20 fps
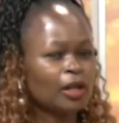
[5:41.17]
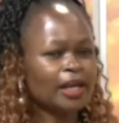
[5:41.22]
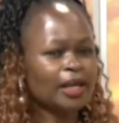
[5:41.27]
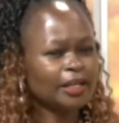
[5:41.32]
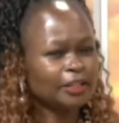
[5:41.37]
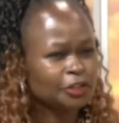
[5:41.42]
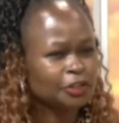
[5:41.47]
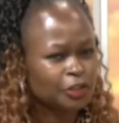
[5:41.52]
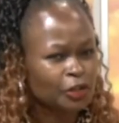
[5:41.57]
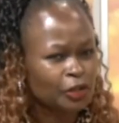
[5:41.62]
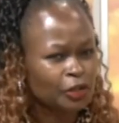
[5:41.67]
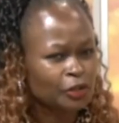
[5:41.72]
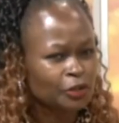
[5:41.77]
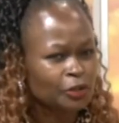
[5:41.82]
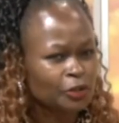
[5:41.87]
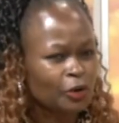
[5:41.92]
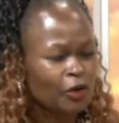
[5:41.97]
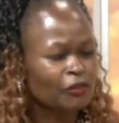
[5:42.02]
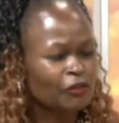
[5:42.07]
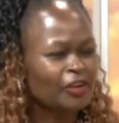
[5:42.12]

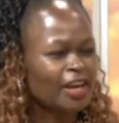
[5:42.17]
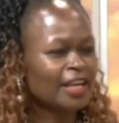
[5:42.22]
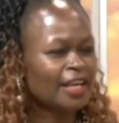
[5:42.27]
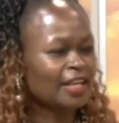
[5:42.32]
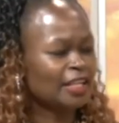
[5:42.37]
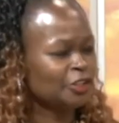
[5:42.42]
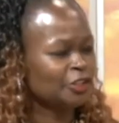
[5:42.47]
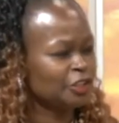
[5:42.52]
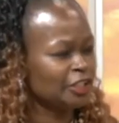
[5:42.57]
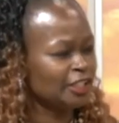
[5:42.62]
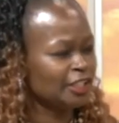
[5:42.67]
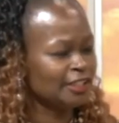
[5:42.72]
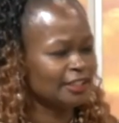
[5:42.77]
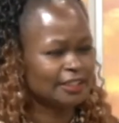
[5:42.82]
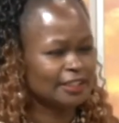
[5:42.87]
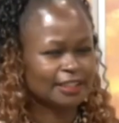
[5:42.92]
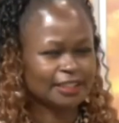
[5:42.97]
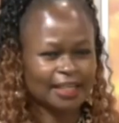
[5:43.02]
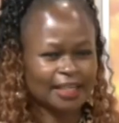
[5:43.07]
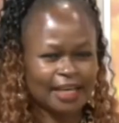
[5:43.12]
collection of
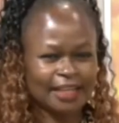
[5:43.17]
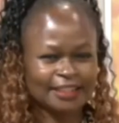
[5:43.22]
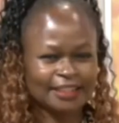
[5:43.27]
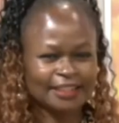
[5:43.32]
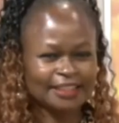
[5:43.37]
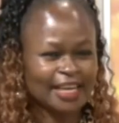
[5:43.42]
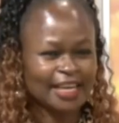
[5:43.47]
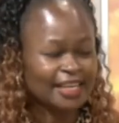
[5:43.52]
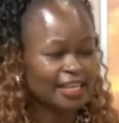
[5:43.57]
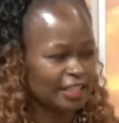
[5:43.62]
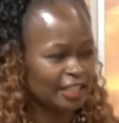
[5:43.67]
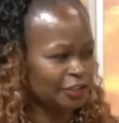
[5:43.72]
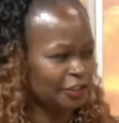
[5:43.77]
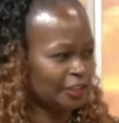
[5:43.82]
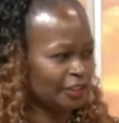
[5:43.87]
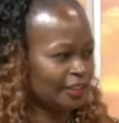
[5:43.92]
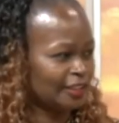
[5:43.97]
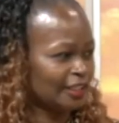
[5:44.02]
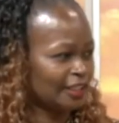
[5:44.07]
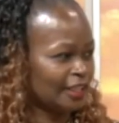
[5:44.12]
energies and
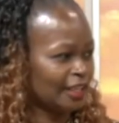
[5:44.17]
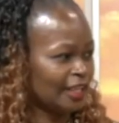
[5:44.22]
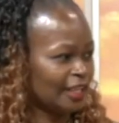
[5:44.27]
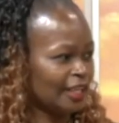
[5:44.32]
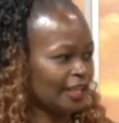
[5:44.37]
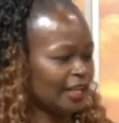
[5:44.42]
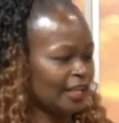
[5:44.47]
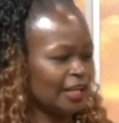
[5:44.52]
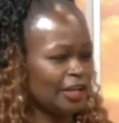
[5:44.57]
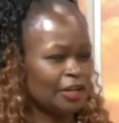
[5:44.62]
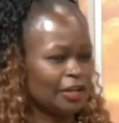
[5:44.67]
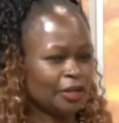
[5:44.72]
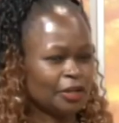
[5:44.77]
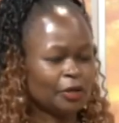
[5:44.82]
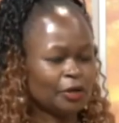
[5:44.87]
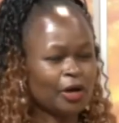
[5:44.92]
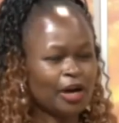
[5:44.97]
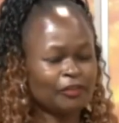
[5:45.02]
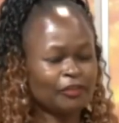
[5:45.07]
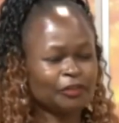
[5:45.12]
synergies.
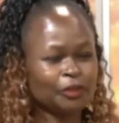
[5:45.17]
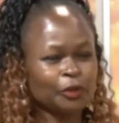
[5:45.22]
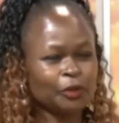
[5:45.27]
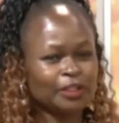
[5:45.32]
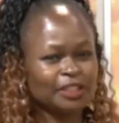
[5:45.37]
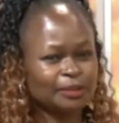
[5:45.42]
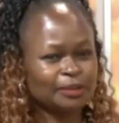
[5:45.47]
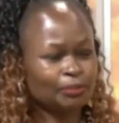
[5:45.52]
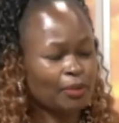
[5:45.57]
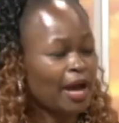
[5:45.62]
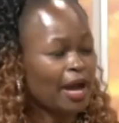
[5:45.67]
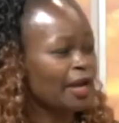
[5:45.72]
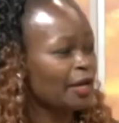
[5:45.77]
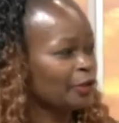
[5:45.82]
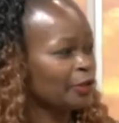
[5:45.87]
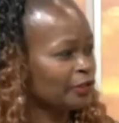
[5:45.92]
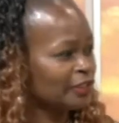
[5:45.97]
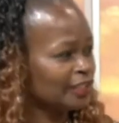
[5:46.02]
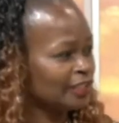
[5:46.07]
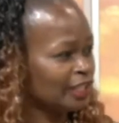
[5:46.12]
You have to
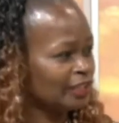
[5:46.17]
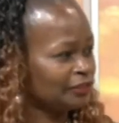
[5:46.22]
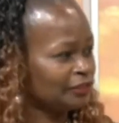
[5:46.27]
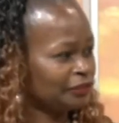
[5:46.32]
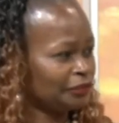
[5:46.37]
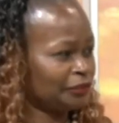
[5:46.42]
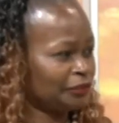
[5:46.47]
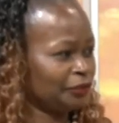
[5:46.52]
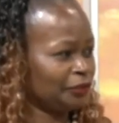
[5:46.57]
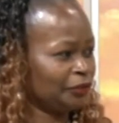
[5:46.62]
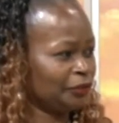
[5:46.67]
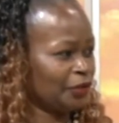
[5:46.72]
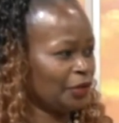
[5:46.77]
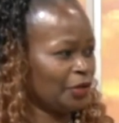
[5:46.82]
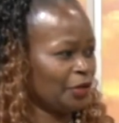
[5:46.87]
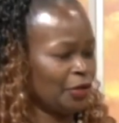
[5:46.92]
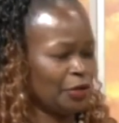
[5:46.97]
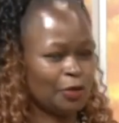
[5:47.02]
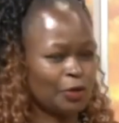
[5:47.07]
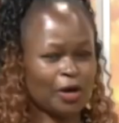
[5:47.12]
inspire yourself. Mm-hmm.
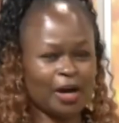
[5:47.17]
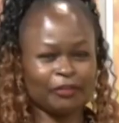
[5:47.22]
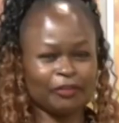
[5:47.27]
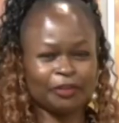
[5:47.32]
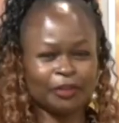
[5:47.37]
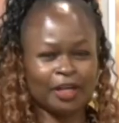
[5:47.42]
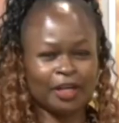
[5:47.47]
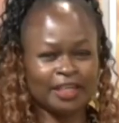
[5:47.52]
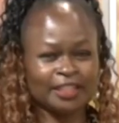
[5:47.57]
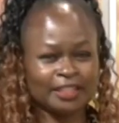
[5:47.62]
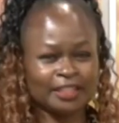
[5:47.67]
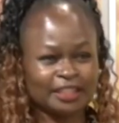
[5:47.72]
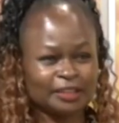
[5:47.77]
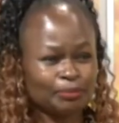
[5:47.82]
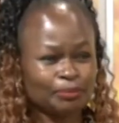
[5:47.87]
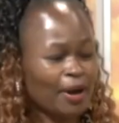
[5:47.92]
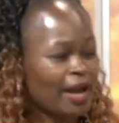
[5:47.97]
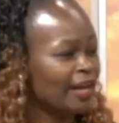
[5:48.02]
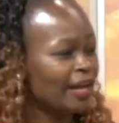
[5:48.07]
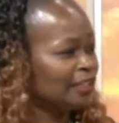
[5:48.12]
You have to get
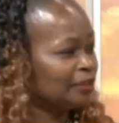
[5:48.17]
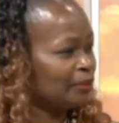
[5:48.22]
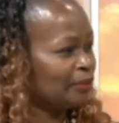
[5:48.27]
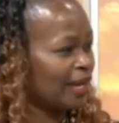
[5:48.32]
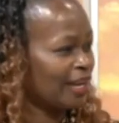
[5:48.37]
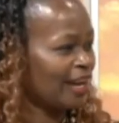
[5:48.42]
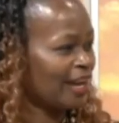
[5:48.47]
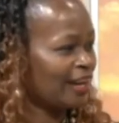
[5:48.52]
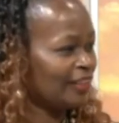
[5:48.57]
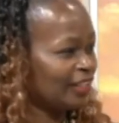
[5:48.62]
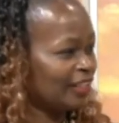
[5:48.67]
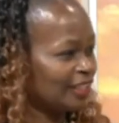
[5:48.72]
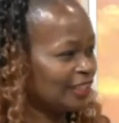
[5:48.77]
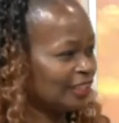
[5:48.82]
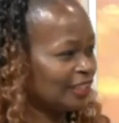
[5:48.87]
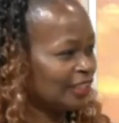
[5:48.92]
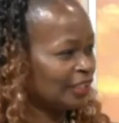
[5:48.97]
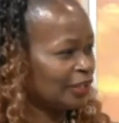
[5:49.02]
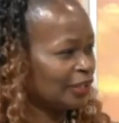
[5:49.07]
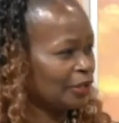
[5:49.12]
inspired by
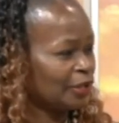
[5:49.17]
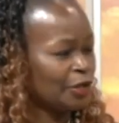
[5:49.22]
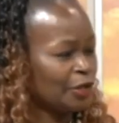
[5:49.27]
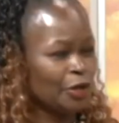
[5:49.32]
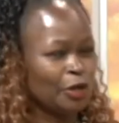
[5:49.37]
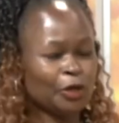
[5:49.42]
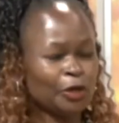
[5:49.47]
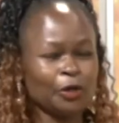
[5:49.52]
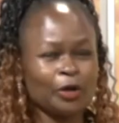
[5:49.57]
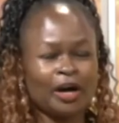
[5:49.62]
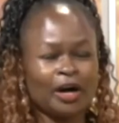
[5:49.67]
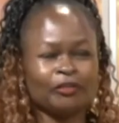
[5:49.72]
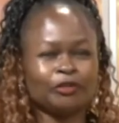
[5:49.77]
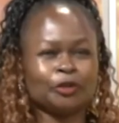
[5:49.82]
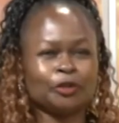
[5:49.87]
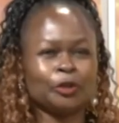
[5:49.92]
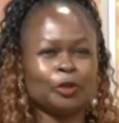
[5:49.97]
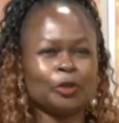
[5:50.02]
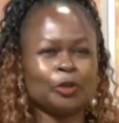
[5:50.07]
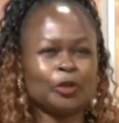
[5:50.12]
others. You
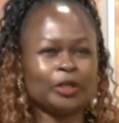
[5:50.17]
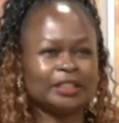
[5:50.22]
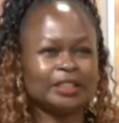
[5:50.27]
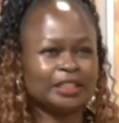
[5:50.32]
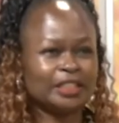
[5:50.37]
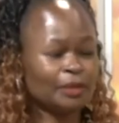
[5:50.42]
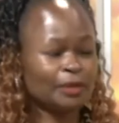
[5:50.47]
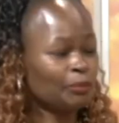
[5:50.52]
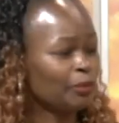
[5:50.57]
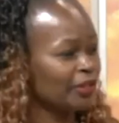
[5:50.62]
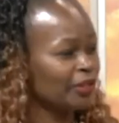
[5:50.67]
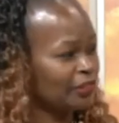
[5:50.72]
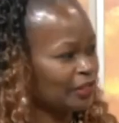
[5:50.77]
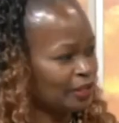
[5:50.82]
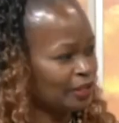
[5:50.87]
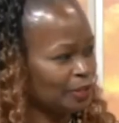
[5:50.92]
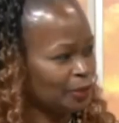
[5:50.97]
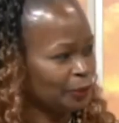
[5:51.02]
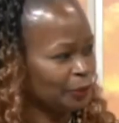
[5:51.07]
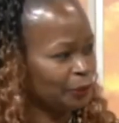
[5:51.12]
have to look deep
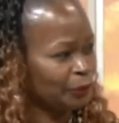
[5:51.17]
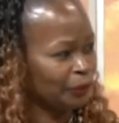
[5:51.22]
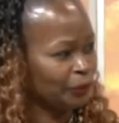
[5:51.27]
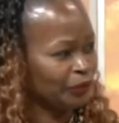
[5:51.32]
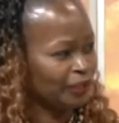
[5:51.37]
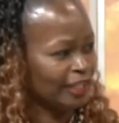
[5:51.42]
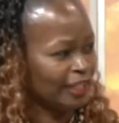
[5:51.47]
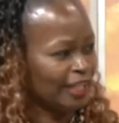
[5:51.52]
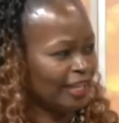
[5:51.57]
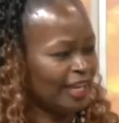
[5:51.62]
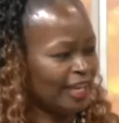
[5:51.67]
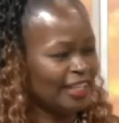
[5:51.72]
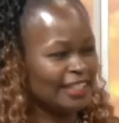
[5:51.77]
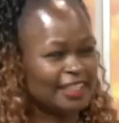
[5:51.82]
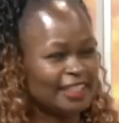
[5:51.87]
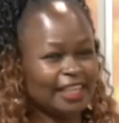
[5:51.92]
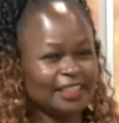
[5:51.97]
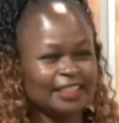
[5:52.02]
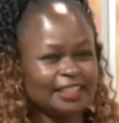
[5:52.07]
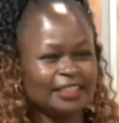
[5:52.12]
within you
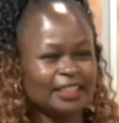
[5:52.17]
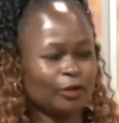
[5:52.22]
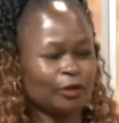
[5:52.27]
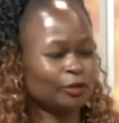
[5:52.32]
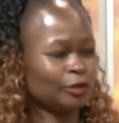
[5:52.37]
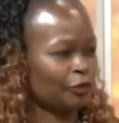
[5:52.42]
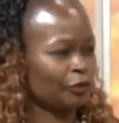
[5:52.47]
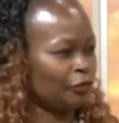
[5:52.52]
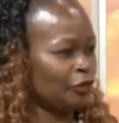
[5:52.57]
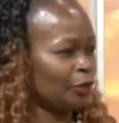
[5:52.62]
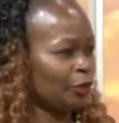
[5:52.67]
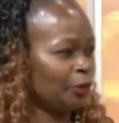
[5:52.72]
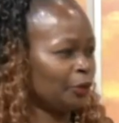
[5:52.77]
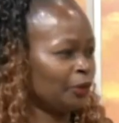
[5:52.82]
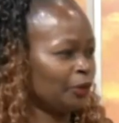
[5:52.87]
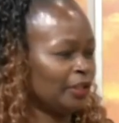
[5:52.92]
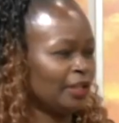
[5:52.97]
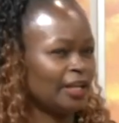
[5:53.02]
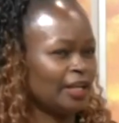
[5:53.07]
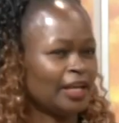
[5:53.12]
and get it out of
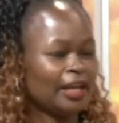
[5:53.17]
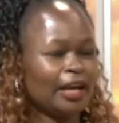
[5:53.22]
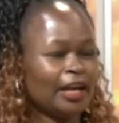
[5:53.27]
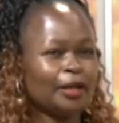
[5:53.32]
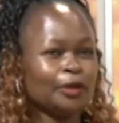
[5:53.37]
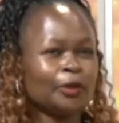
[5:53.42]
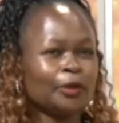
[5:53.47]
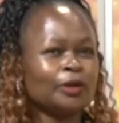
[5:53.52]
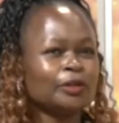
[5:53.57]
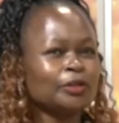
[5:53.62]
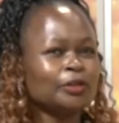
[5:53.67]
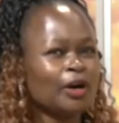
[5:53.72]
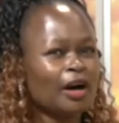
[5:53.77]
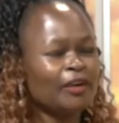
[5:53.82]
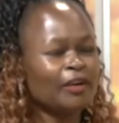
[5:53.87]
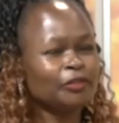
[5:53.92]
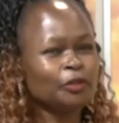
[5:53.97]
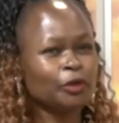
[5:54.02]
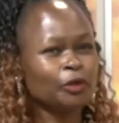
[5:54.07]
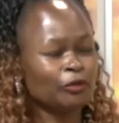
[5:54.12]
you. Mm. And you also
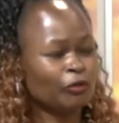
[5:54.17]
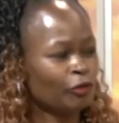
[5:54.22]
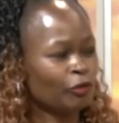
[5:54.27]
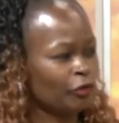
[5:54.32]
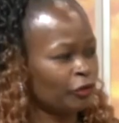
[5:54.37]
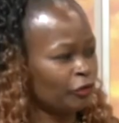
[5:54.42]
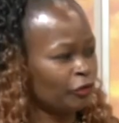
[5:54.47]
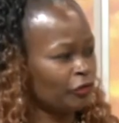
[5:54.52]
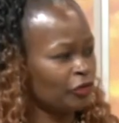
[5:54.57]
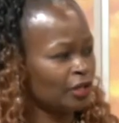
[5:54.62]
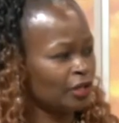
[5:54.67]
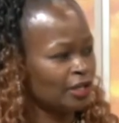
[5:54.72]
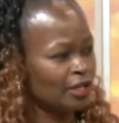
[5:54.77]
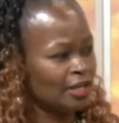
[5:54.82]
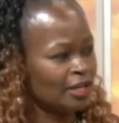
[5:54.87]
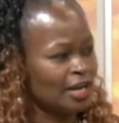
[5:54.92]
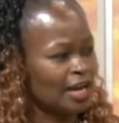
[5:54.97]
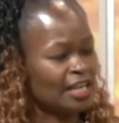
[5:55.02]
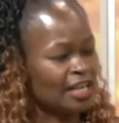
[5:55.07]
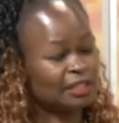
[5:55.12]
have to involve
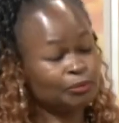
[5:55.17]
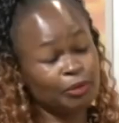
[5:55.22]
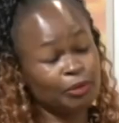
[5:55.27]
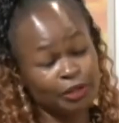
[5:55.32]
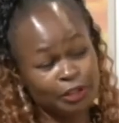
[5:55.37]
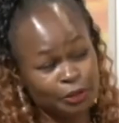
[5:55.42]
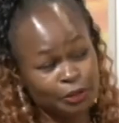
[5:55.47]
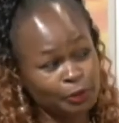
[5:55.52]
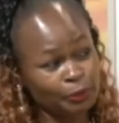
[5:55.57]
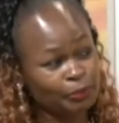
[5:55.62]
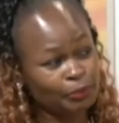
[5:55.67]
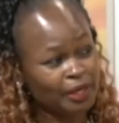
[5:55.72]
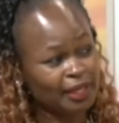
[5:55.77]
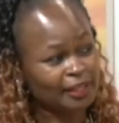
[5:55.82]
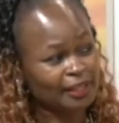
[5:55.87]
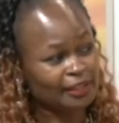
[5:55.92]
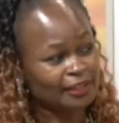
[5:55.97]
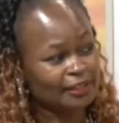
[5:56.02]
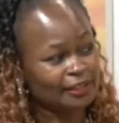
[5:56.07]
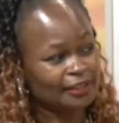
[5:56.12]
a spiritual
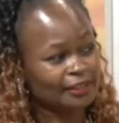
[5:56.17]
being,